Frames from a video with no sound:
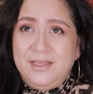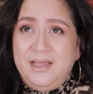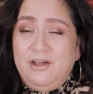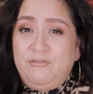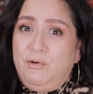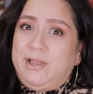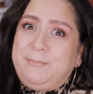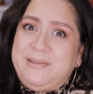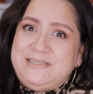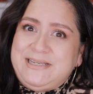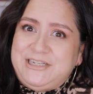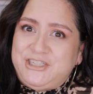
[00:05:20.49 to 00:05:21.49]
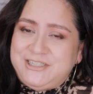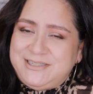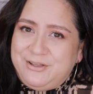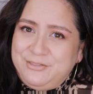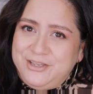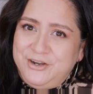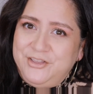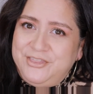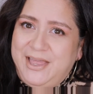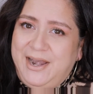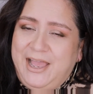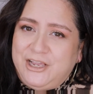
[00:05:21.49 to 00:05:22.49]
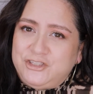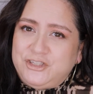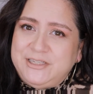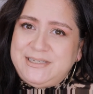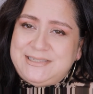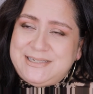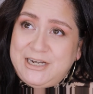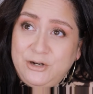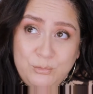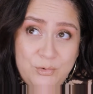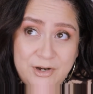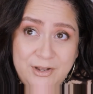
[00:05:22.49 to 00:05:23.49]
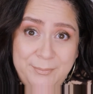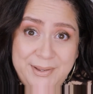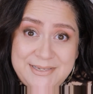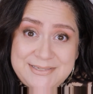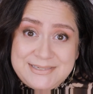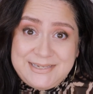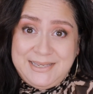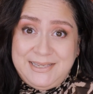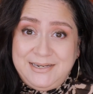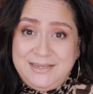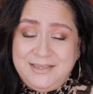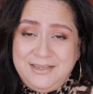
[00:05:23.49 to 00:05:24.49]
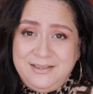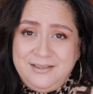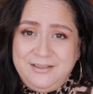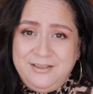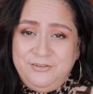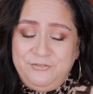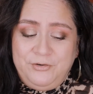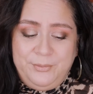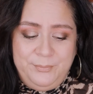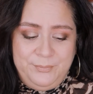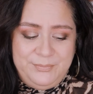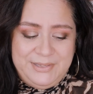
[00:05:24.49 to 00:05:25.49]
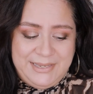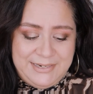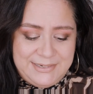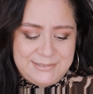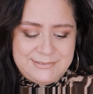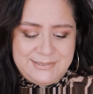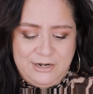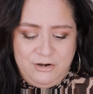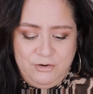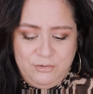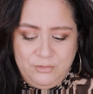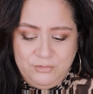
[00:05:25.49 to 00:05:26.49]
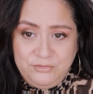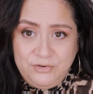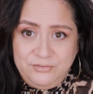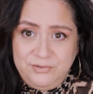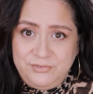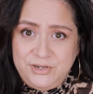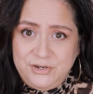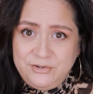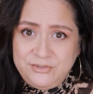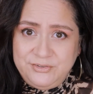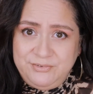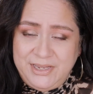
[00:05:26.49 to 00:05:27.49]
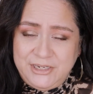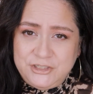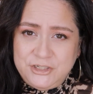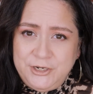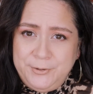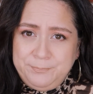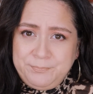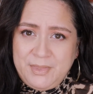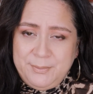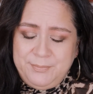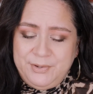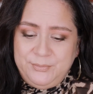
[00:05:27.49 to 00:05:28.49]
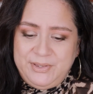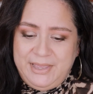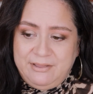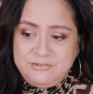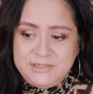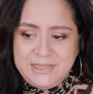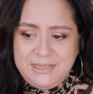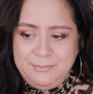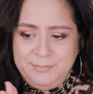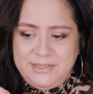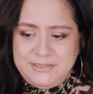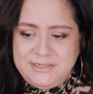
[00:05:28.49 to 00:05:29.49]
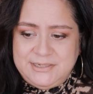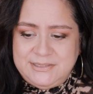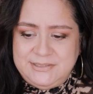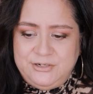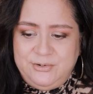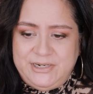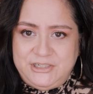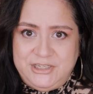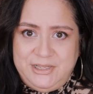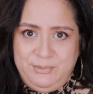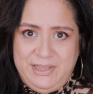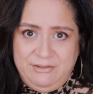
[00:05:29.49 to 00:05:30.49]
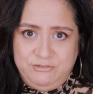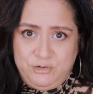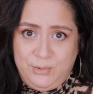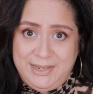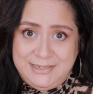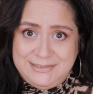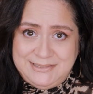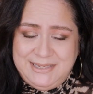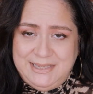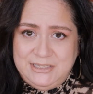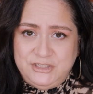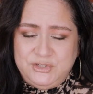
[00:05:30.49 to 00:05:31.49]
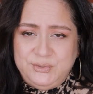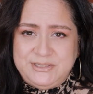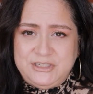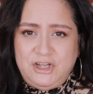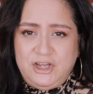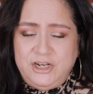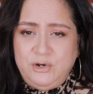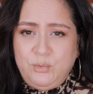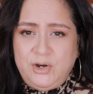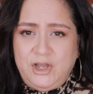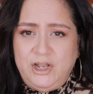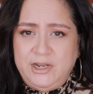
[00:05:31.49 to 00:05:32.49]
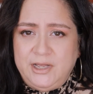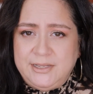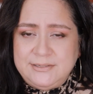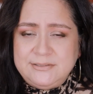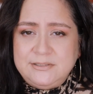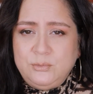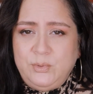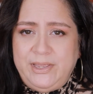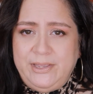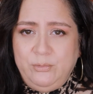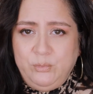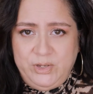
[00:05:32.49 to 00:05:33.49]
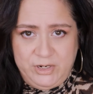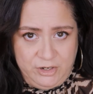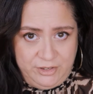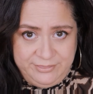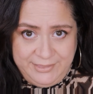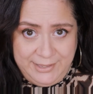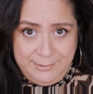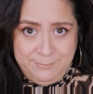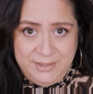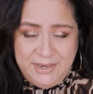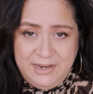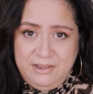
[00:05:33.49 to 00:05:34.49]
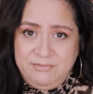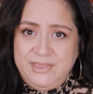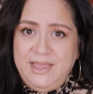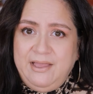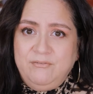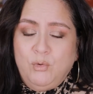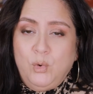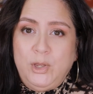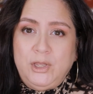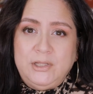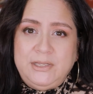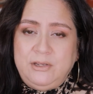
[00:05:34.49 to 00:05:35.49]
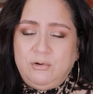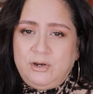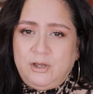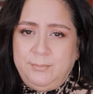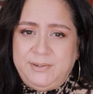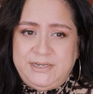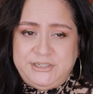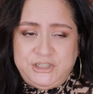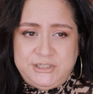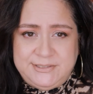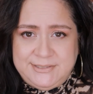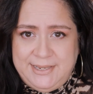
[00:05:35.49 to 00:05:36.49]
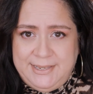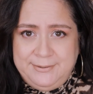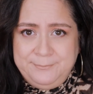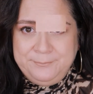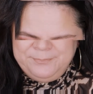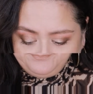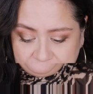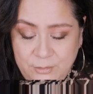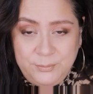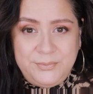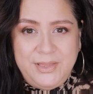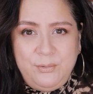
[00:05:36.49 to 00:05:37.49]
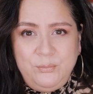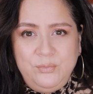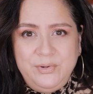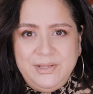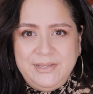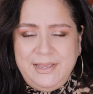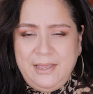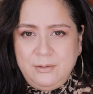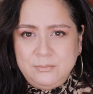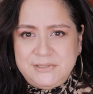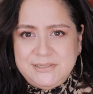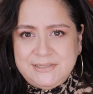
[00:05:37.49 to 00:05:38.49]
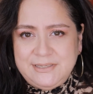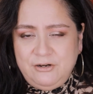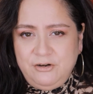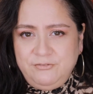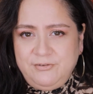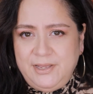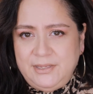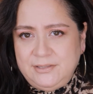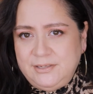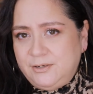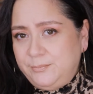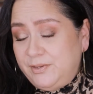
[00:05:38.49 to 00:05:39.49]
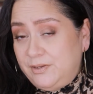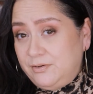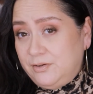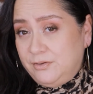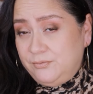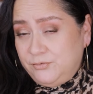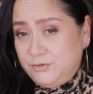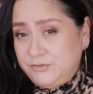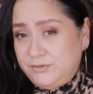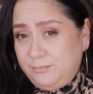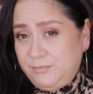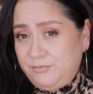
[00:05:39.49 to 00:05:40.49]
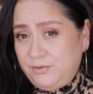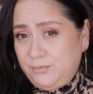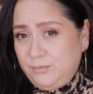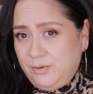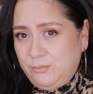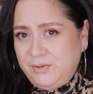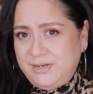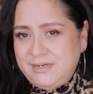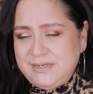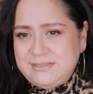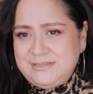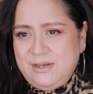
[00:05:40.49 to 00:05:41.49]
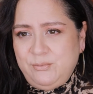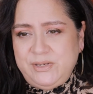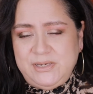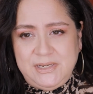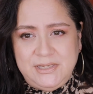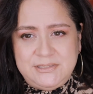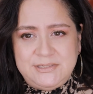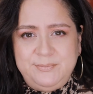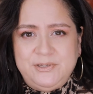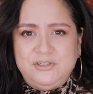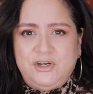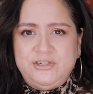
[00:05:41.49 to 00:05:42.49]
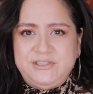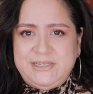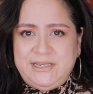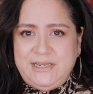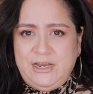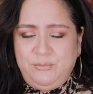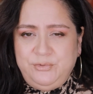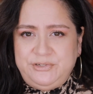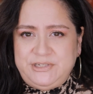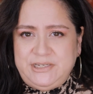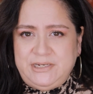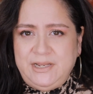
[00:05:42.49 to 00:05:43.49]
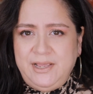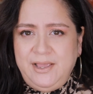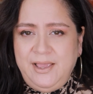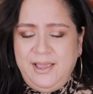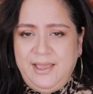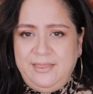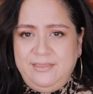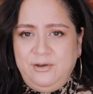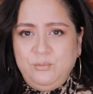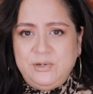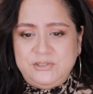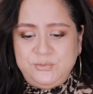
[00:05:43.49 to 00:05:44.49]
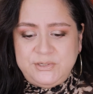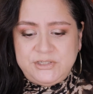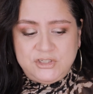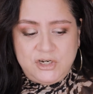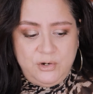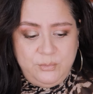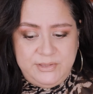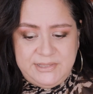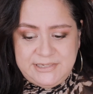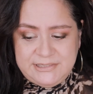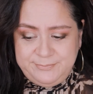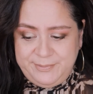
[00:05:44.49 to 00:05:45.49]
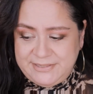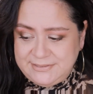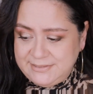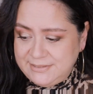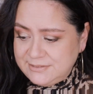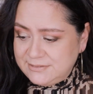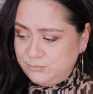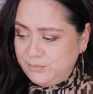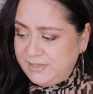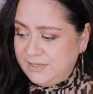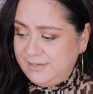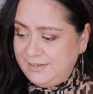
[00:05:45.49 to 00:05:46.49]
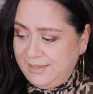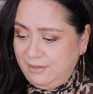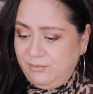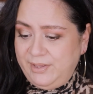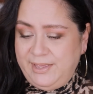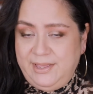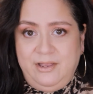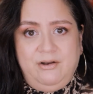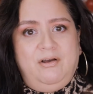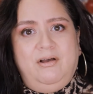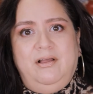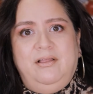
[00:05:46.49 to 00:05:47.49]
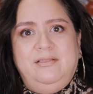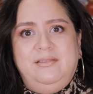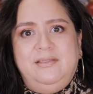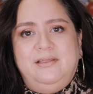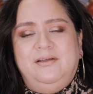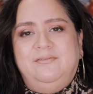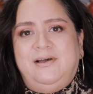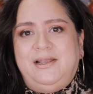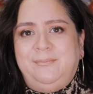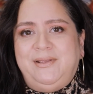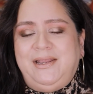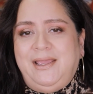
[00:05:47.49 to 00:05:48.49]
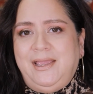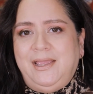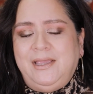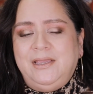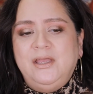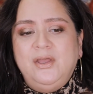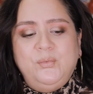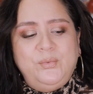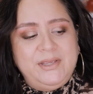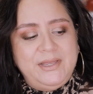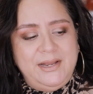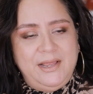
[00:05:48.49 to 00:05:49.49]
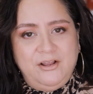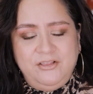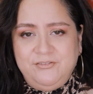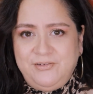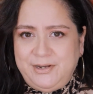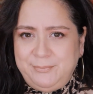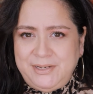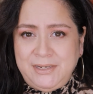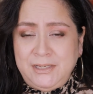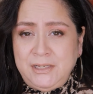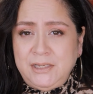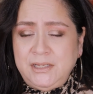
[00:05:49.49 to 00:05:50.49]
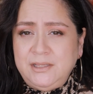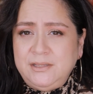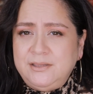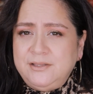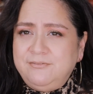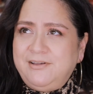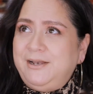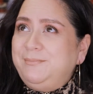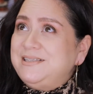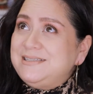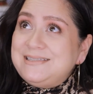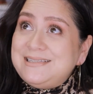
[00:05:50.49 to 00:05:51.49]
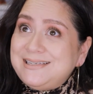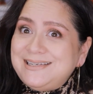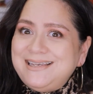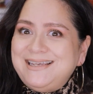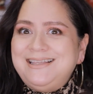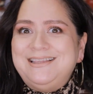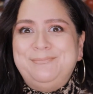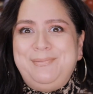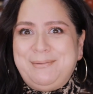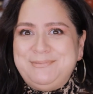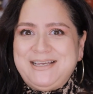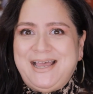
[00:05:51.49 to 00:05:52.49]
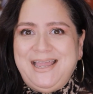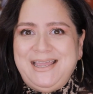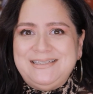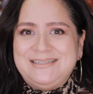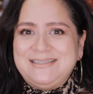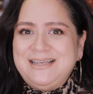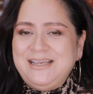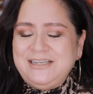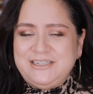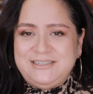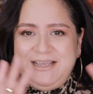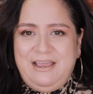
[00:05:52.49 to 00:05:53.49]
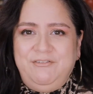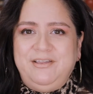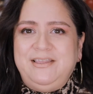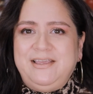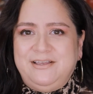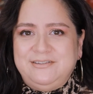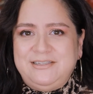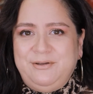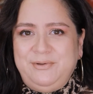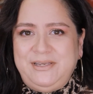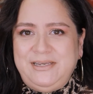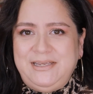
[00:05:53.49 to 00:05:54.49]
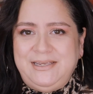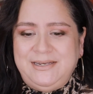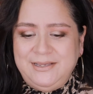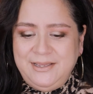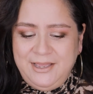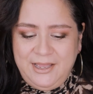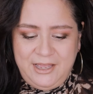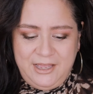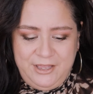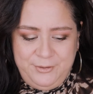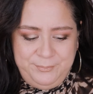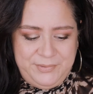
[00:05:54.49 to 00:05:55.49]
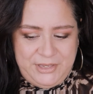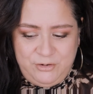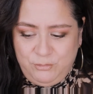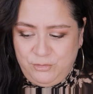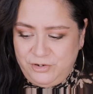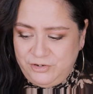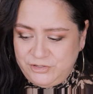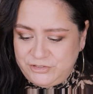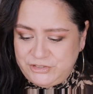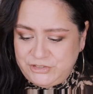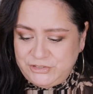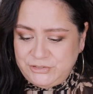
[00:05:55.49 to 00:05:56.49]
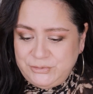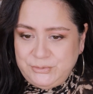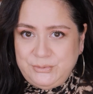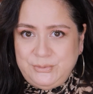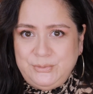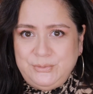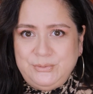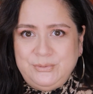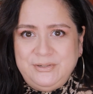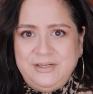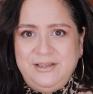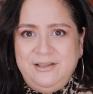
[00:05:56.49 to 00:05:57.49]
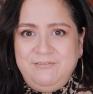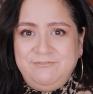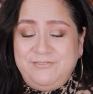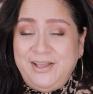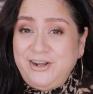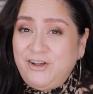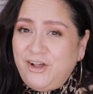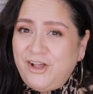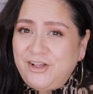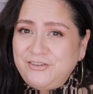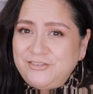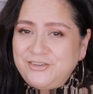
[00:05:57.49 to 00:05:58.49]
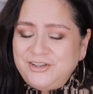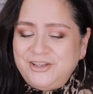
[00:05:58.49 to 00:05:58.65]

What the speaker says: of recommendations out there that actually didn't work on my skin from ladies that are over 50 years of age, but we have to keep into consideration that we have dry skin, so it's not going to work on us the way it would on them if they have oily or combination skin. I hope that really helped to clarify a little bit for some of you on what it is that we need to build our skincare routine. And then once we start with these basics, we can now add on the vitamin A, we can add on the vitamin E, the vitamin C, the peptides, just everything else that we need in order to fight off